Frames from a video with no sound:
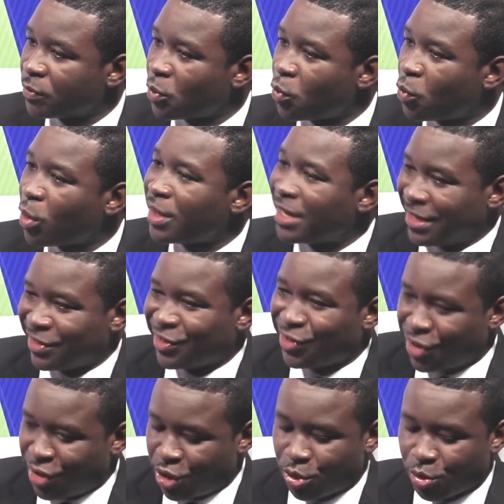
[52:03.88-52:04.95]
What is
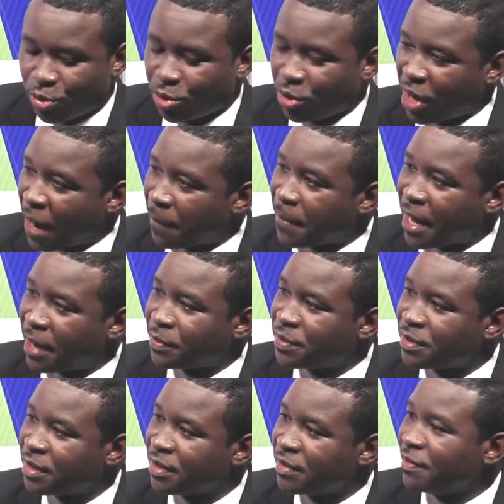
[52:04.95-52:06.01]
new
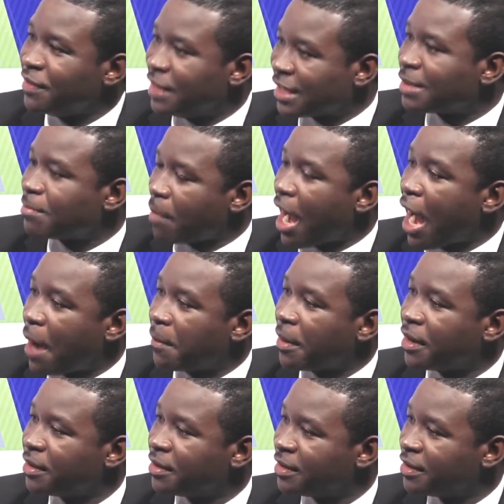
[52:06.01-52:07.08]
about this Mahama?